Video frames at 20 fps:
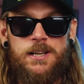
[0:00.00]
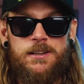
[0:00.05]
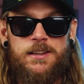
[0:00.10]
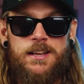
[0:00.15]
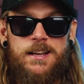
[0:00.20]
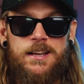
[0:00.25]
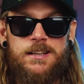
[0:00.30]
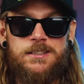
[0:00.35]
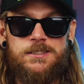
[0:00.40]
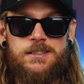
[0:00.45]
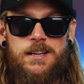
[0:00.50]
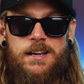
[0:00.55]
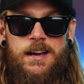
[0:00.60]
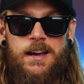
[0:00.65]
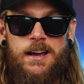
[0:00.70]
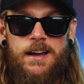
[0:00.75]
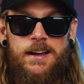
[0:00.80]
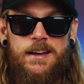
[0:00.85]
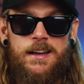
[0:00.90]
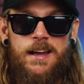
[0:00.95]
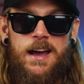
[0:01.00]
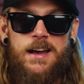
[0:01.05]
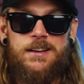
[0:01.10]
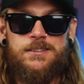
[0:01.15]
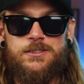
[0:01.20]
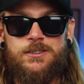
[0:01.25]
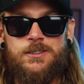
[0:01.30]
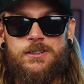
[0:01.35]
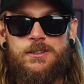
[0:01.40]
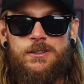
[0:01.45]
I think it's uh, it
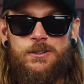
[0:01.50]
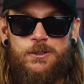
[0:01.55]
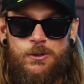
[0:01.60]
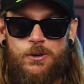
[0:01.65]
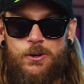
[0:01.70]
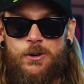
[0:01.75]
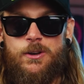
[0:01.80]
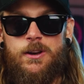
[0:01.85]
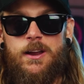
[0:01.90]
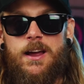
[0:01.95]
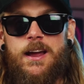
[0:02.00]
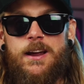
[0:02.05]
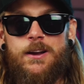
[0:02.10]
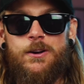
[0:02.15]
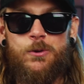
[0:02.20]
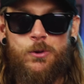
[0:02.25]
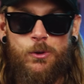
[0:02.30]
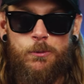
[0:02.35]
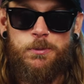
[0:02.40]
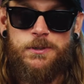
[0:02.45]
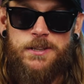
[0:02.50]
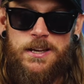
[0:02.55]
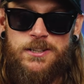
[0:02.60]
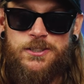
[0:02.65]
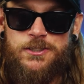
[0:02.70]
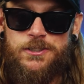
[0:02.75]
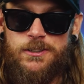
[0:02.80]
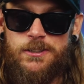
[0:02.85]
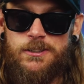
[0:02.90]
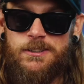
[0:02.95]
has good and cool
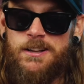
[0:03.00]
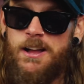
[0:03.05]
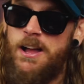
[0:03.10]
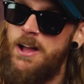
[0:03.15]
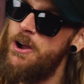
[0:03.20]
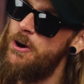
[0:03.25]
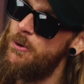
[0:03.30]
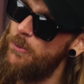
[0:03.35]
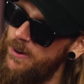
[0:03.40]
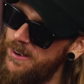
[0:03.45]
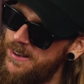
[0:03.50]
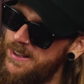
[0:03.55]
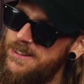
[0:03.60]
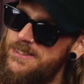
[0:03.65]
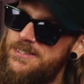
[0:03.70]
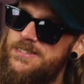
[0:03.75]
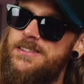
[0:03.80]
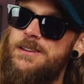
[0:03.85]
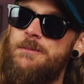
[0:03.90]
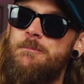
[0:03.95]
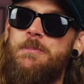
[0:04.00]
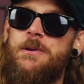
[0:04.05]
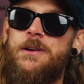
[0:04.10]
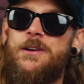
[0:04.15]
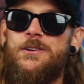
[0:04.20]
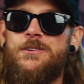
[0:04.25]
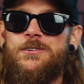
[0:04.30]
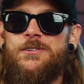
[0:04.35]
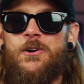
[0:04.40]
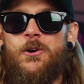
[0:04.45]
potential. One can simply
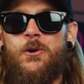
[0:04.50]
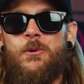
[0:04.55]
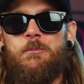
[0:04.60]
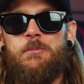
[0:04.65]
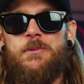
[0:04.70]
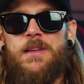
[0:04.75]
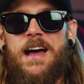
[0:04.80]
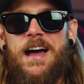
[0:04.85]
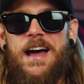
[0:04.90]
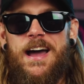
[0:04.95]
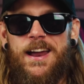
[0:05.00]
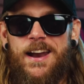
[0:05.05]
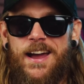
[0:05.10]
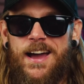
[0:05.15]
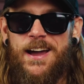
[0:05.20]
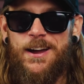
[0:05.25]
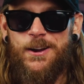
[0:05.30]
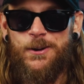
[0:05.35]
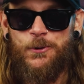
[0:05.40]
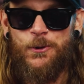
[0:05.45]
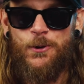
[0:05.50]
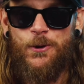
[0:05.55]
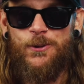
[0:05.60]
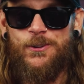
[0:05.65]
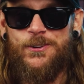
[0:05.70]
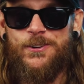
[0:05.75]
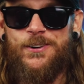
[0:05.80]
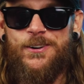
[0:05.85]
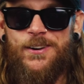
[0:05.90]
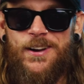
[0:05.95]
just hope that
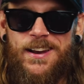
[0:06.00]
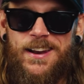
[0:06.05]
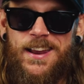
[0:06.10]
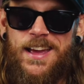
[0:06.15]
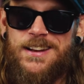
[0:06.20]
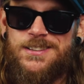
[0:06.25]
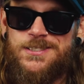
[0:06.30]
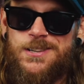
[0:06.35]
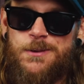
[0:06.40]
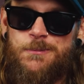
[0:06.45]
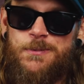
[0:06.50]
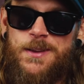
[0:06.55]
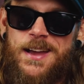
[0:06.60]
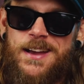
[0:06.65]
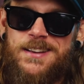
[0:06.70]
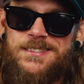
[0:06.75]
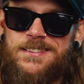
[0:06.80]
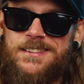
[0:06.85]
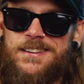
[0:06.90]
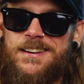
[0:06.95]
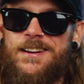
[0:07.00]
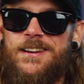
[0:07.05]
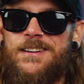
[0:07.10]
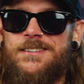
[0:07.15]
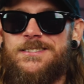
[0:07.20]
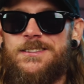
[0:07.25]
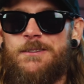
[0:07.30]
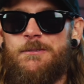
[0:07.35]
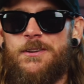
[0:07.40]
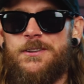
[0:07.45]
Hackcrawler and HTVX and,
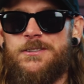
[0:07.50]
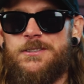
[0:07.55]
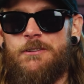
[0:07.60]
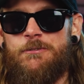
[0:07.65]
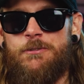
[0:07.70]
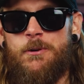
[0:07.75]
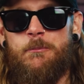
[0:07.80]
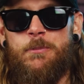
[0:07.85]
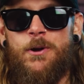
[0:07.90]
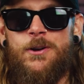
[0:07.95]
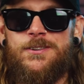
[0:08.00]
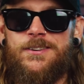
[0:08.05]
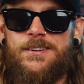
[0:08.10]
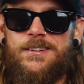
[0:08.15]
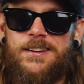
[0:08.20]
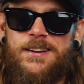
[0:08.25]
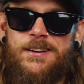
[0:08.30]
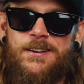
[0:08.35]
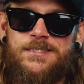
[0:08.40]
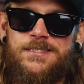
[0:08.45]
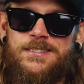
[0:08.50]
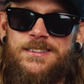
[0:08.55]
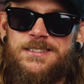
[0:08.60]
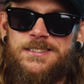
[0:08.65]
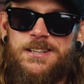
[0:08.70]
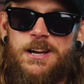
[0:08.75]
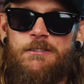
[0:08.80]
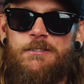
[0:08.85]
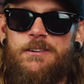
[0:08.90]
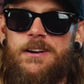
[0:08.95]
and some of the stuff from Project
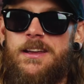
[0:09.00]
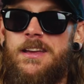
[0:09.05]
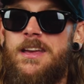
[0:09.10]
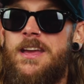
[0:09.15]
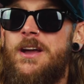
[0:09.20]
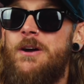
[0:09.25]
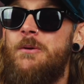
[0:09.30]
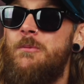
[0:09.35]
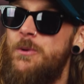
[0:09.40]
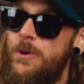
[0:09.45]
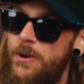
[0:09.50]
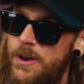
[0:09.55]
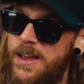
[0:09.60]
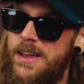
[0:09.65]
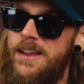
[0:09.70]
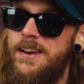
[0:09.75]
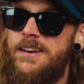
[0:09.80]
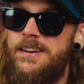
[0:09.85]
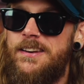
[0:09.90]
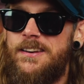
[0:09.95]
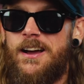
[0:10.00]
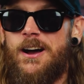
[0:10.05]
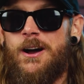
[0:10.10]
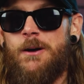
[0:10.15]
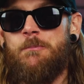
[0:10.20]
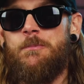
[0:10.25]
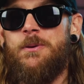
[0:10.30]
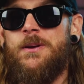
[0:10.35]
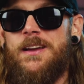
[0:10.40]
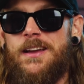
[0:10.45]
Discovery would end
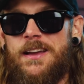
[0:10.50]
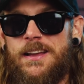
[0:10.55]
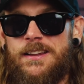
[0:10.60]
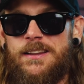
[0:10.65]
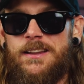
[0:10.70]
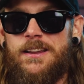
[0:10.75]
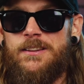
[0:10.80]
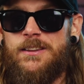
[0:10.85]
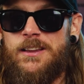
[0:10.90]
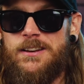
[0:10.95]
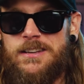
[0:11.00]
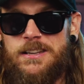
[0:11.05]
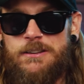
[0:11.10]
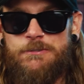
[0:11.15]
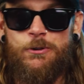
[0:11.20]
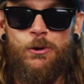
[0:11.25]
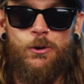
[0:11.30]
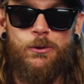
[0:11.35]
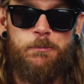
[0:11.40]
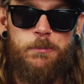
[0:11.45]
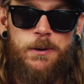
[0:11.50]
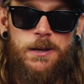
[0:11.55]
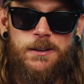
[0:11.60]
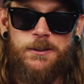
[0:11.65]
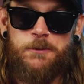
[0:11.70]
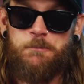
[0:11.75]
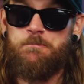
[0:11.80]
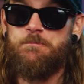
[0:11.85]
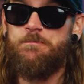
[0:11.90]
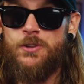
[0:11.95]
up in the default
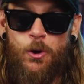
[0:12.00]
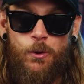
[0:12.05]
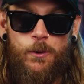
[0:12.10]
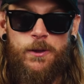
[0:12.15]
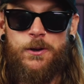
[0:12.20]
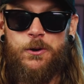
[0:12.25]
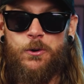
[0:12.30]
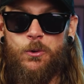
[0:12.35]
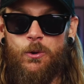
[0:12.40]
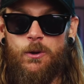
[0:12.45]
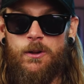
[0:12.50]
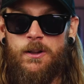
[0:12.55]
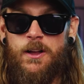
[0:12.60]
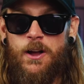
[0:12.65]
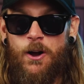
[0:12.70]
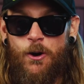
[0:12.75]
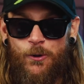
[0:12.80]
build. Totally cool.